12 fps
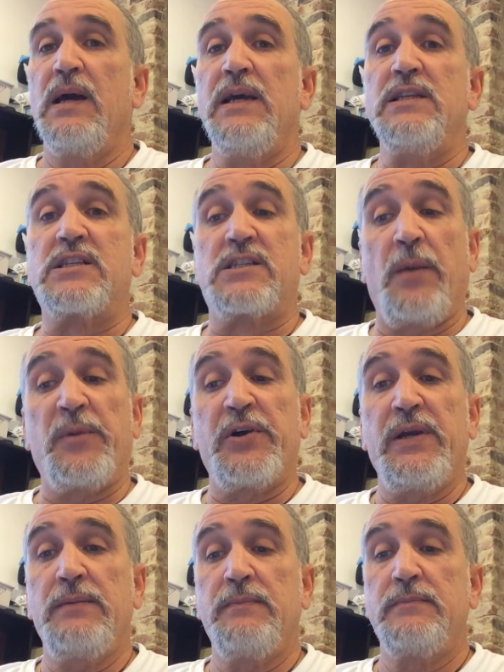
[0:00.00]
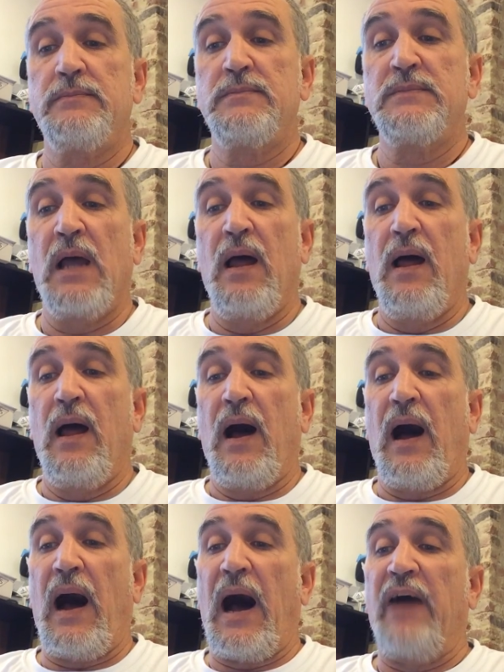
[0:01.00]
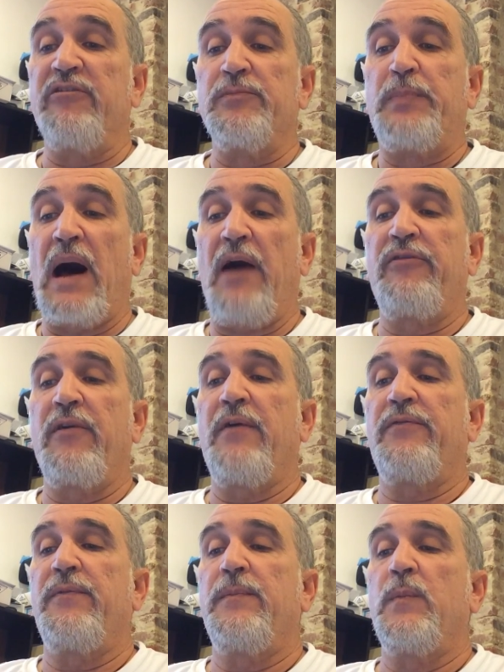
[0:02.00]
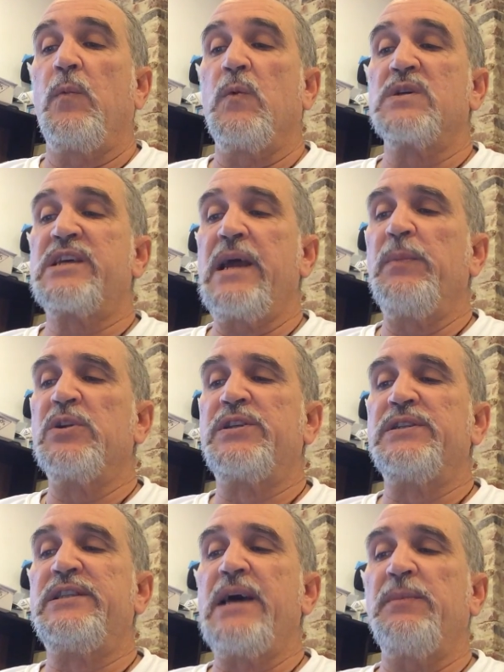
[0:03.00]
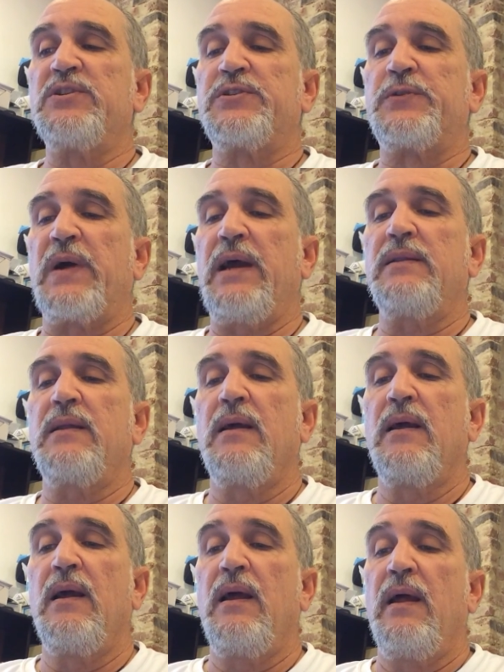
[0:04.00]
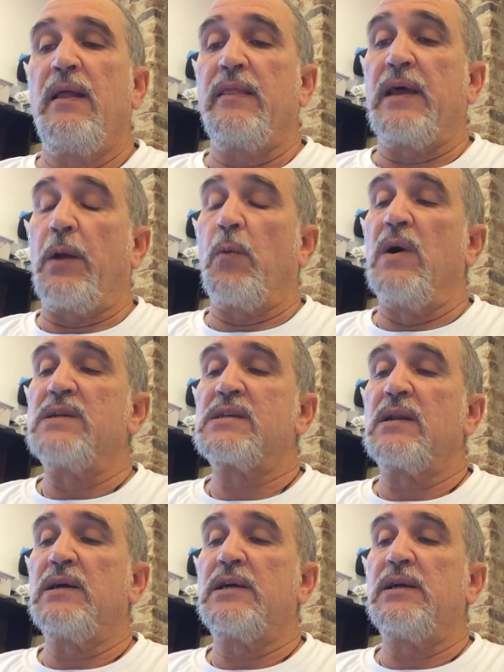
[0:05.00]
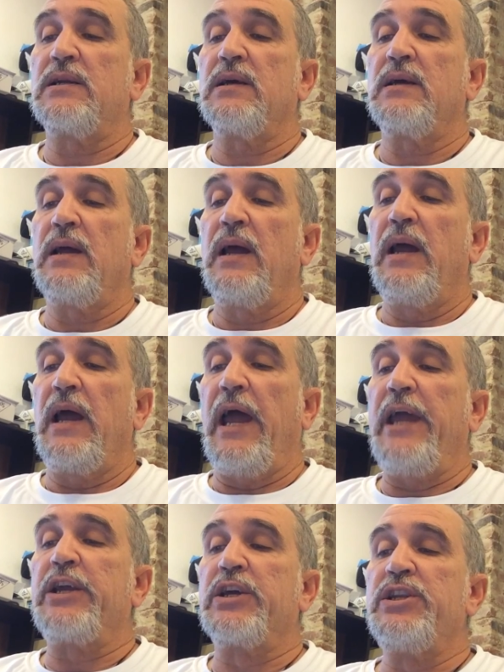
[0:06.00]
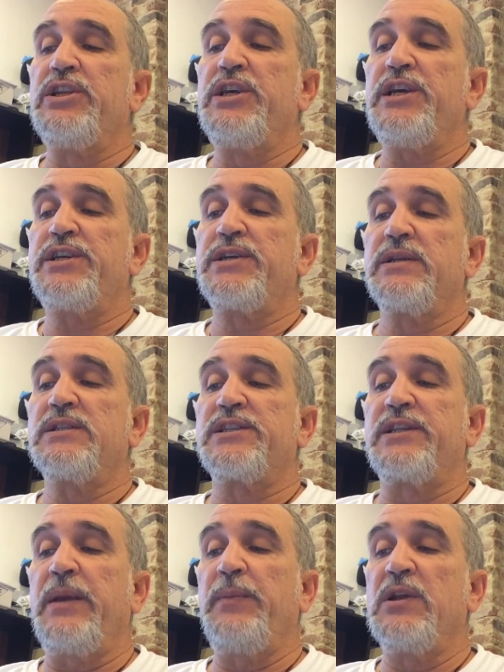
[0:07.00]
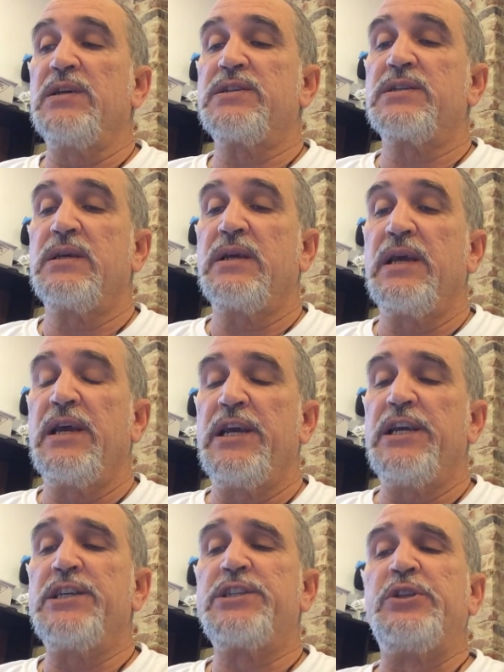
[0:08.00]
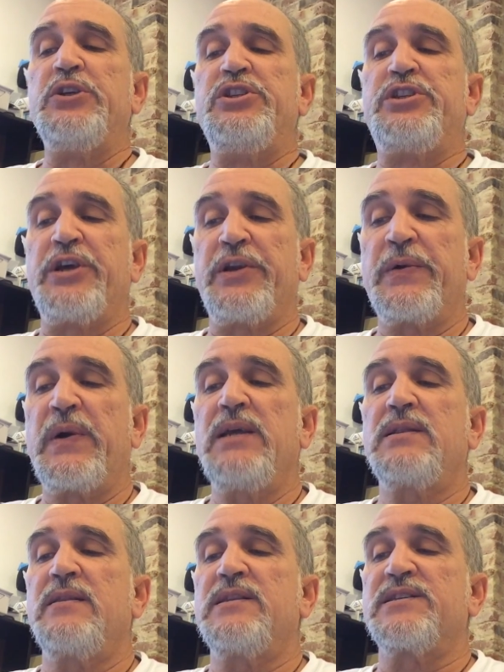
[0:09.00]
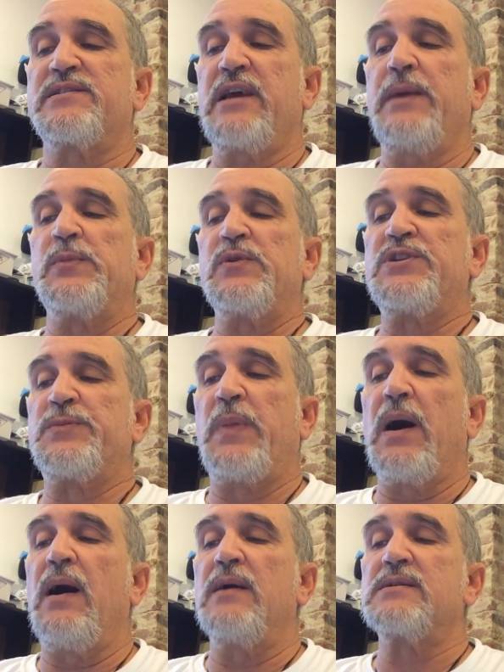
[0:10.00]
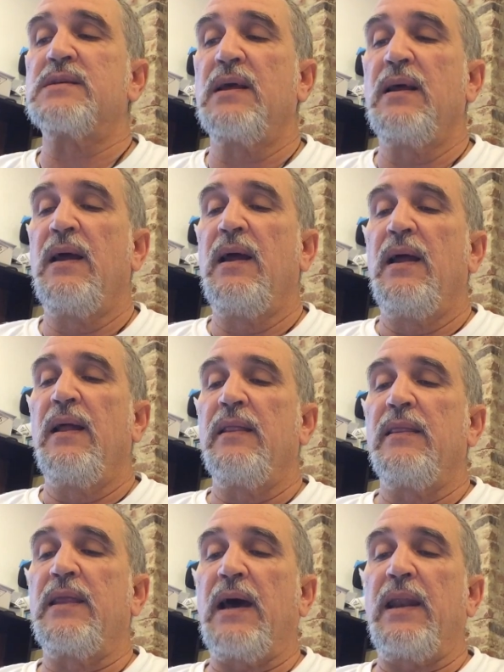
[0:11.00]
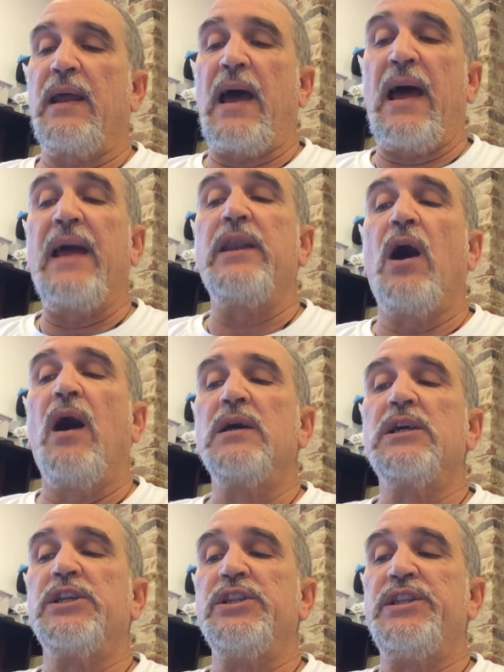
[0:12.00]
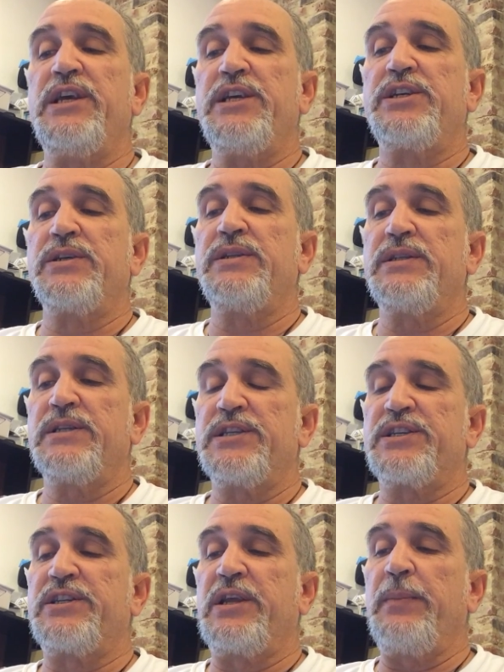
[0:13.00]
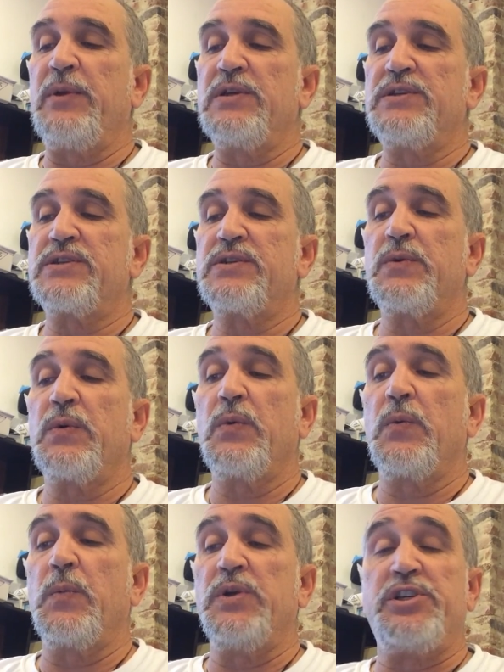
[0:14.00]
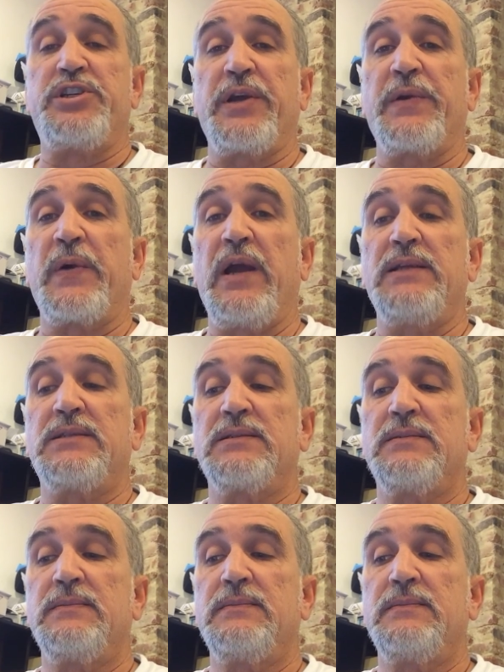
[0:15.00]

In summary, Ivan Pavlov was able to demonstrate that once learned, a conditioned stimulus is to generate the same response that an unconditioned stimulus would generate.